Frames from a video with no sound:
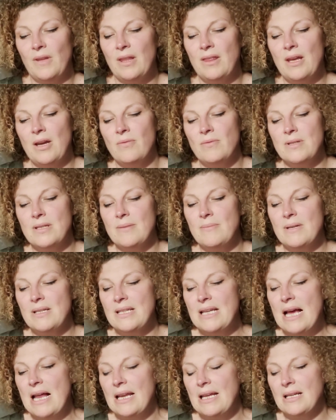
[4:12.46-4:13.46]
There was a
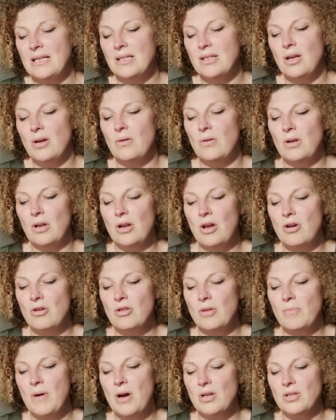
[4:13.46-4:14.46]
metallic sole along
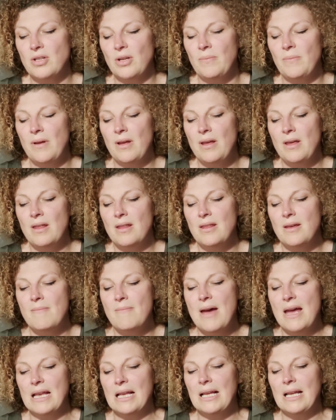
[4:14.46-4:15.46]
the bottom, the
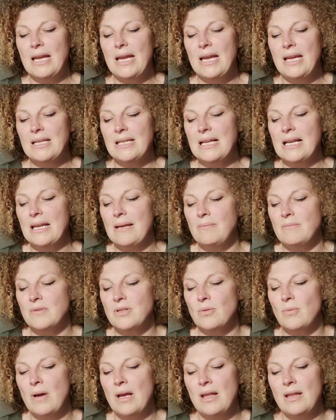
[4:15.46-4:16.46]
metal he'd
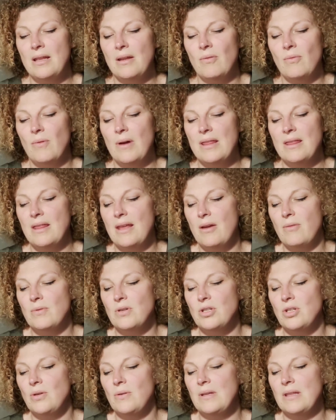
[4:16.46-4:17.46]
glimpsed when they were
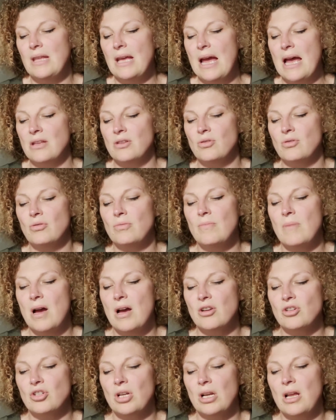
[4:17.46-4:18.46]
doing the astral
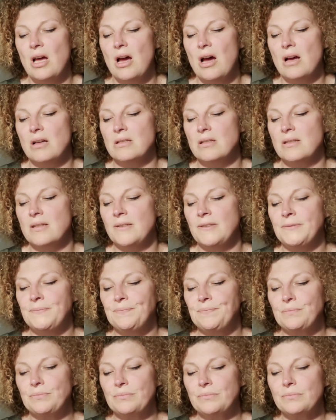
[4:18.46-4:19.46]
martial arts.
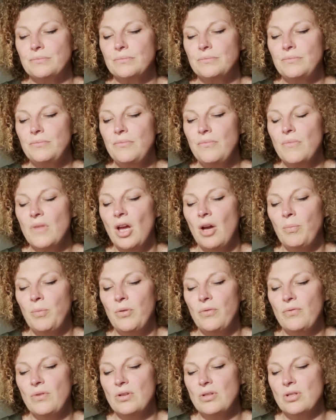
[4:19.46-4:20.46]

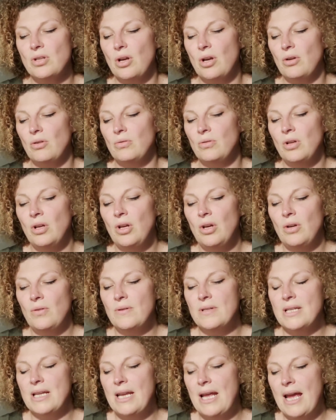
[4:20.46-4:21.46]
Above the sole
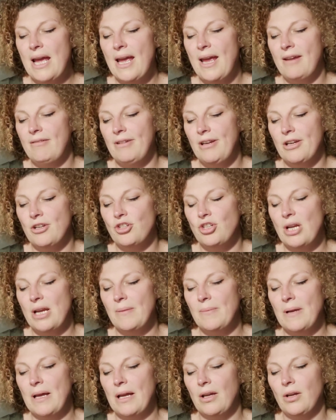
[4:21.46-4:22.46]
was an area
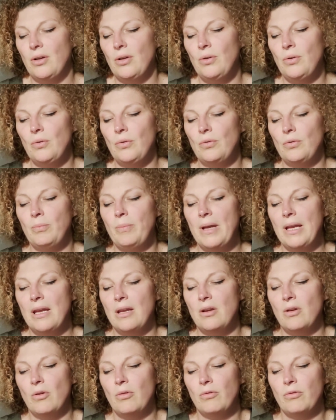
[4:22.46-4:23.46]
shaped like a hoof, big
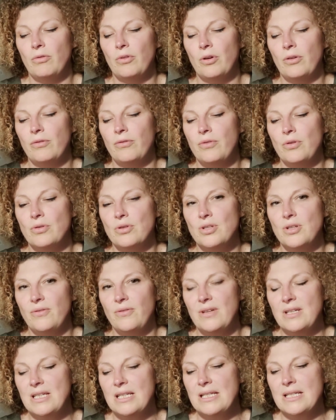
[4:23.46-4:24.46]
enough for a foot to
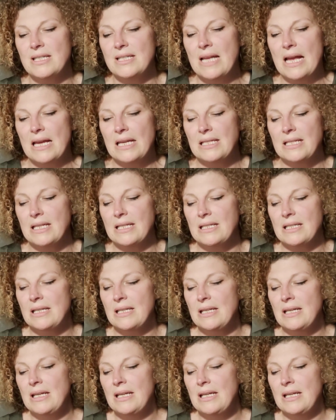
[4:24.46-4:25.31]
fit inside it.